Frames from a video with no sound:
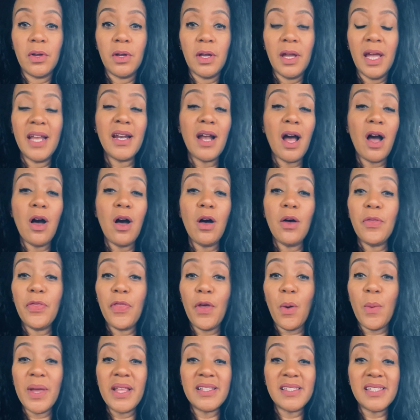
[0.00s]
And
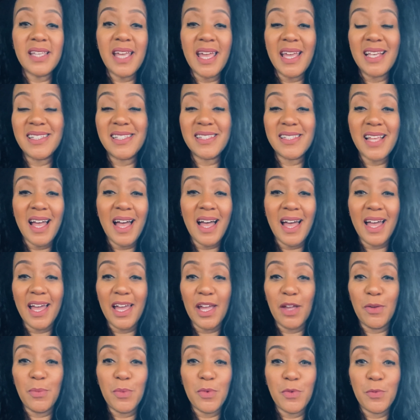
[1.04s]
although it takes
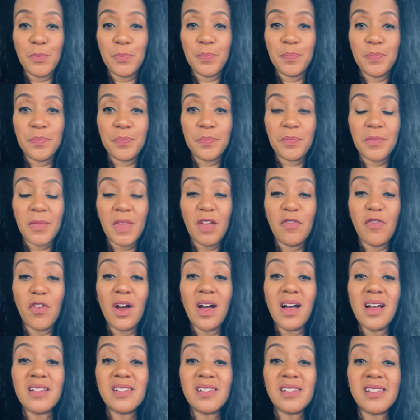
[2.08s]
time for
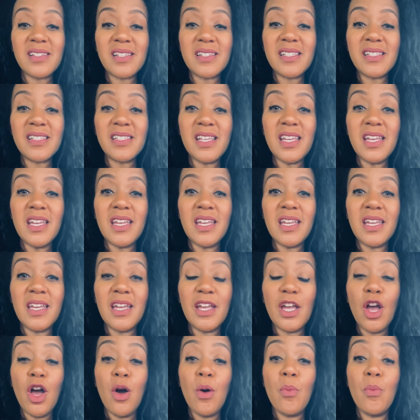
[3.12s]
us to see
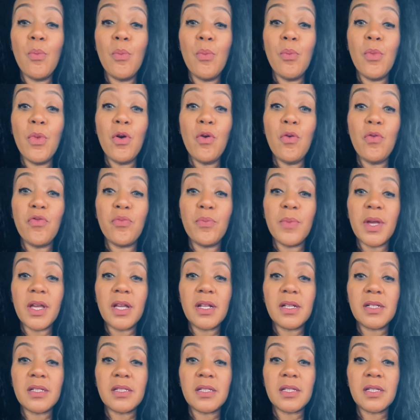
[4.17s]

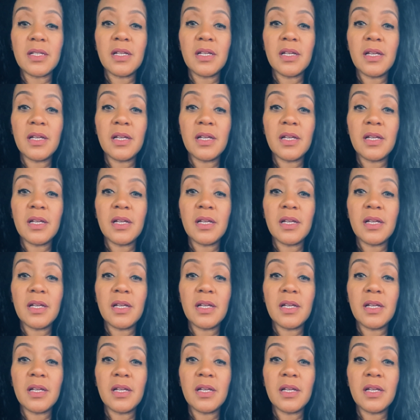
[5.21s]
movement,